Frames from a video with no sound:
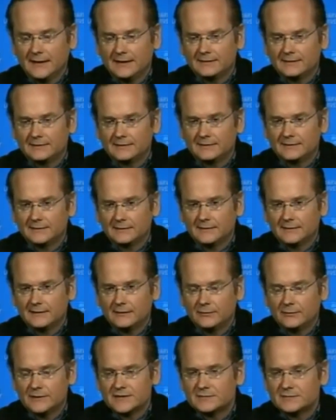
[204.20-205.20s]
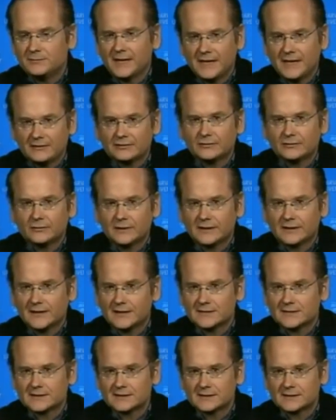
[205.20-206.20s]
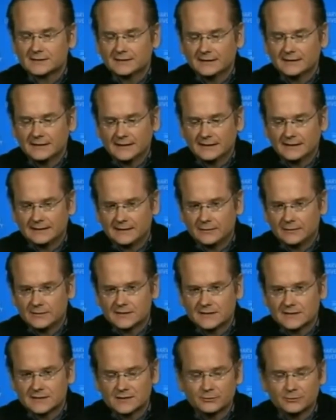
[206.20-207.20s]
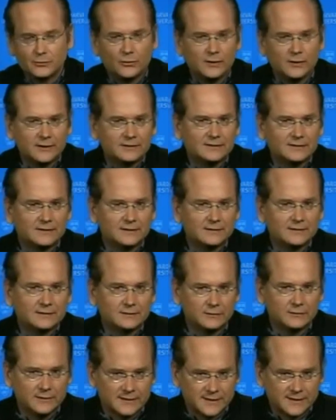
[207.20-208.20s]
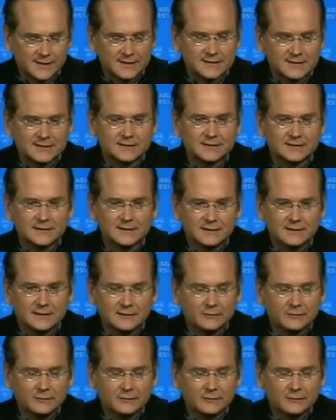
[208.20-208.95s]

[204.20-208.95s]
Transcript: and he was impatient with us, and he was disappointed with us,